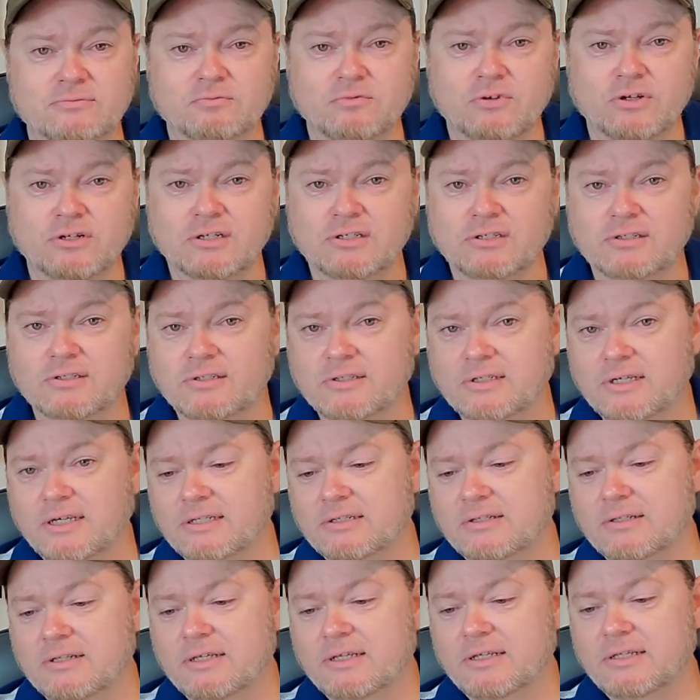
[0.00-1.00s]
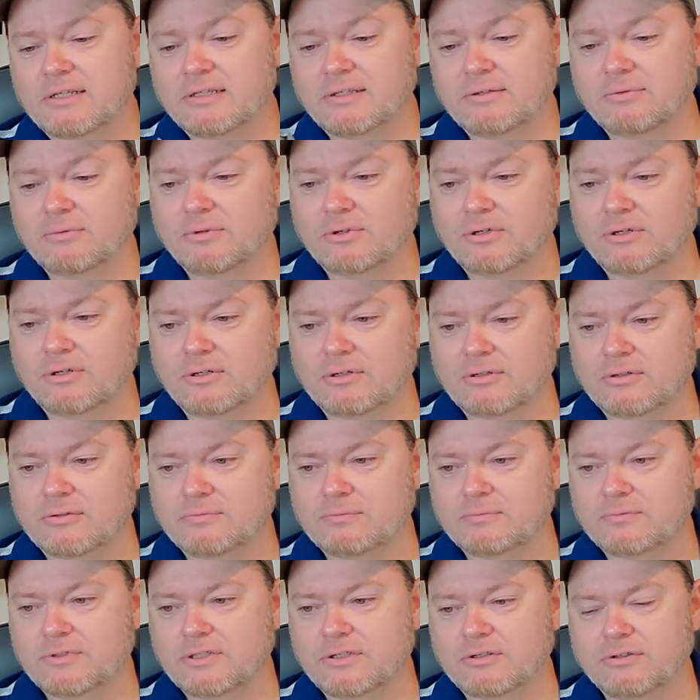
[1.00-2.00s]
run into that lately where
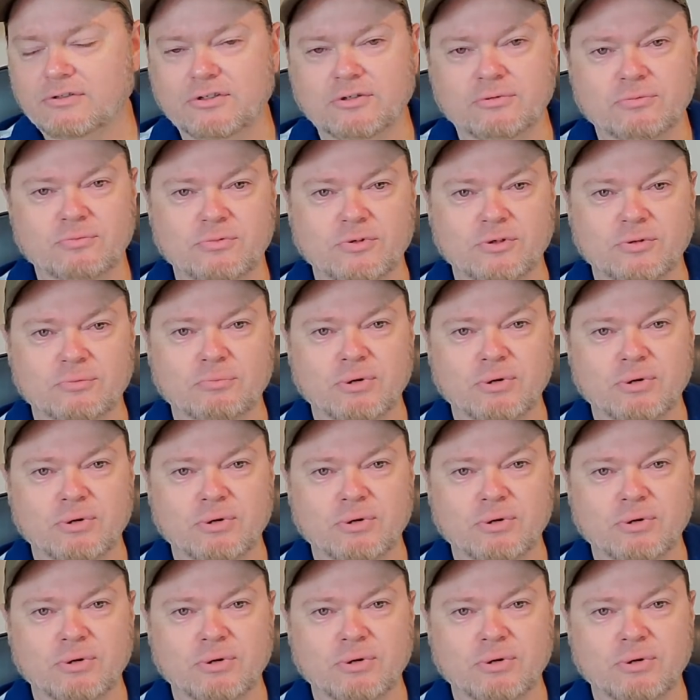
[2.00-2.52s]
you're